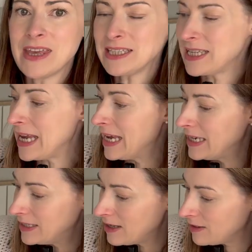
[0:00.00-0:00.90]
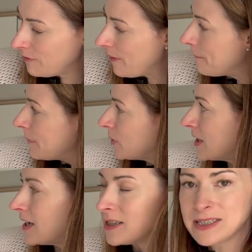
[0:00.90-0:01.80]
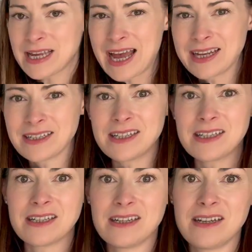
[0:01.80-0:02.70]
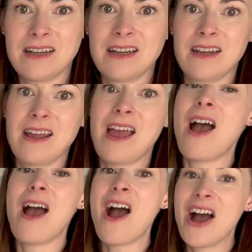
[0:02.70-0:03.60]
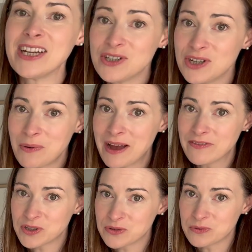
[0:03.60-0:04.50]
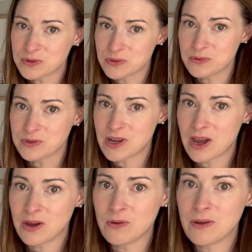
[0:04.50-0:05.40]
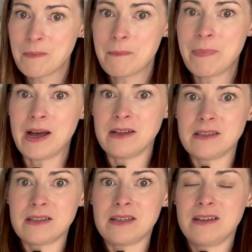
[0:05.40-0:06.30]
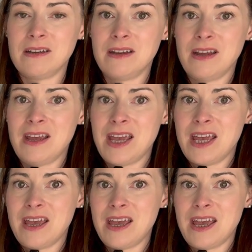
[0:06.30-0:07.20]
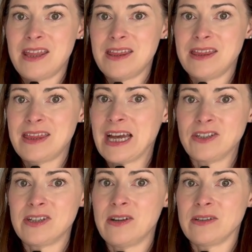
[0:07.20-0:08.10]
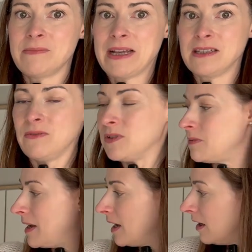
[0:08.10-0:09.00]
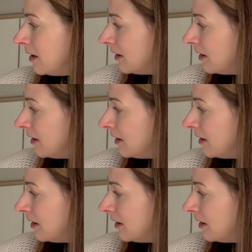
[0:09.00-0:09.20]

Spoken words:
this is the front bodice, and I do have a short torso, but that just looks massive to me.